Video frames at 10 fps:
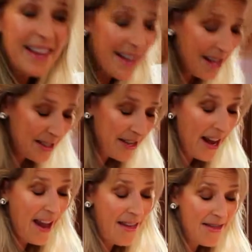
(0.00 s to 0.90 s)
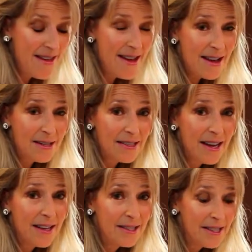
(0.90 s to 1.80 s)
thing is, this
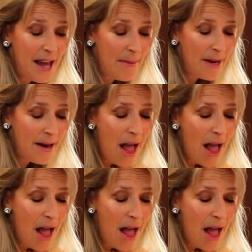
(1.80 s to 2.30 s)
salmon,